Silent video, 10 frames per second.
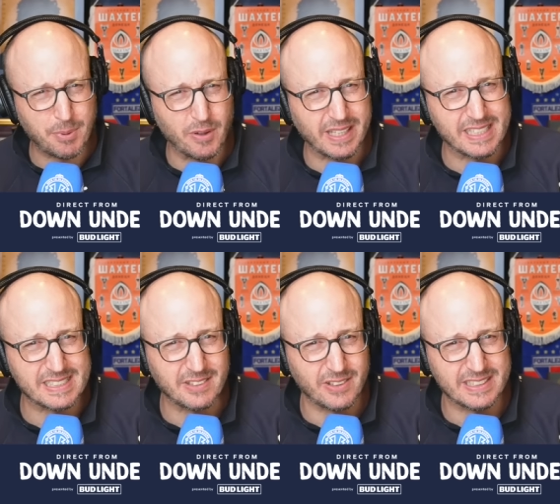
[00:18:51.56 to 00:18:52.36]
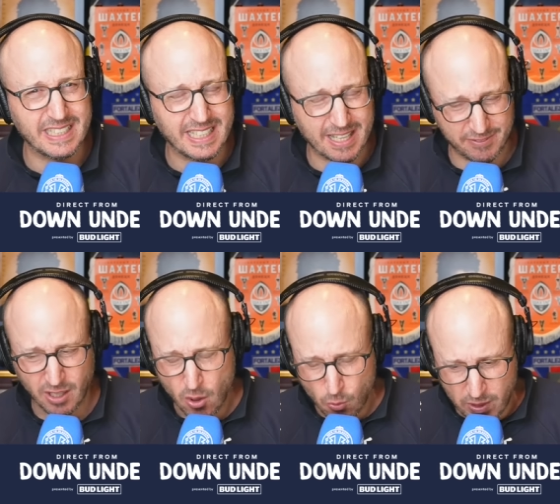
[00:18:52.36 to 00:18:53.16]
of that starting 11,
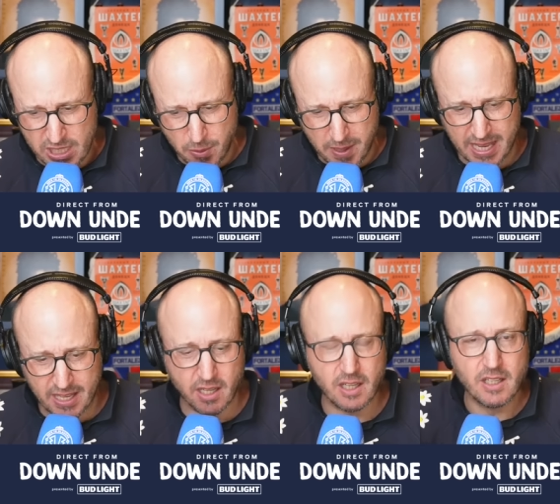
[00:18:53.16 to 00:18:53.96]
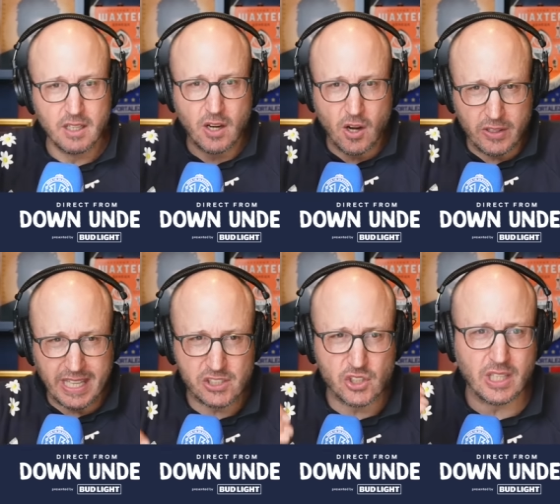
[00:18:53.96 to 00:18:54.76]
when you hear our
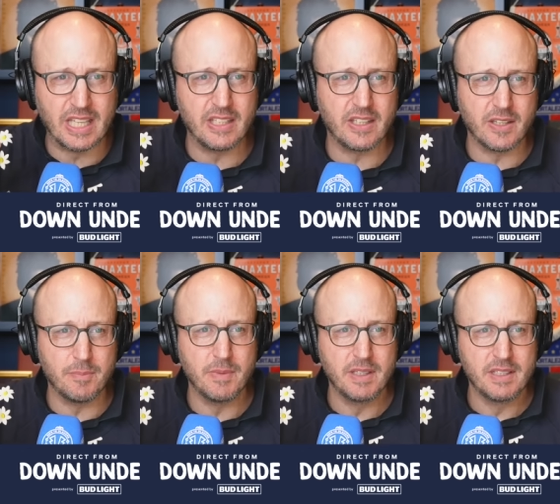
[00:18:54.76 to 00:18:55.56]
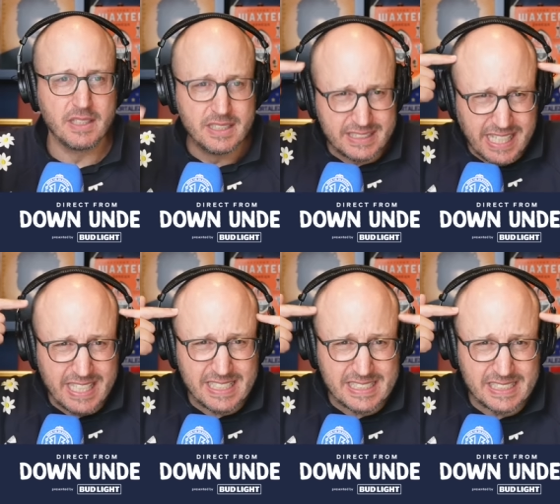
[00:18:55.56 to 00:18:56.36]
national anthem,
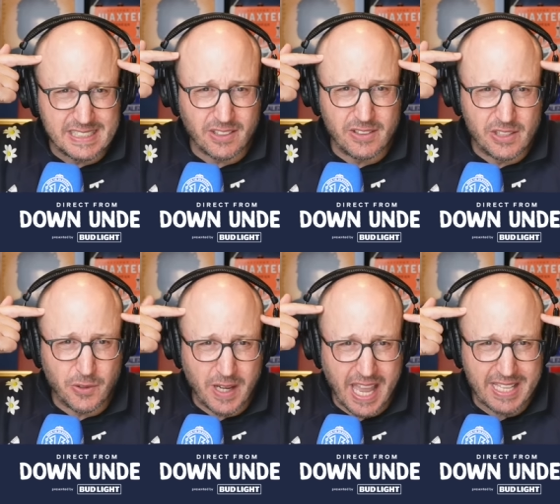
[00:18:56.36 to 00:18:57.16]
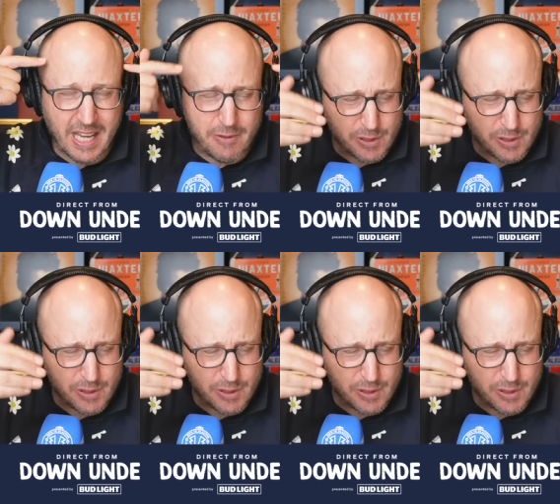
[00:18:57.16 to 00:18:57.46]
Take us inside your head. I was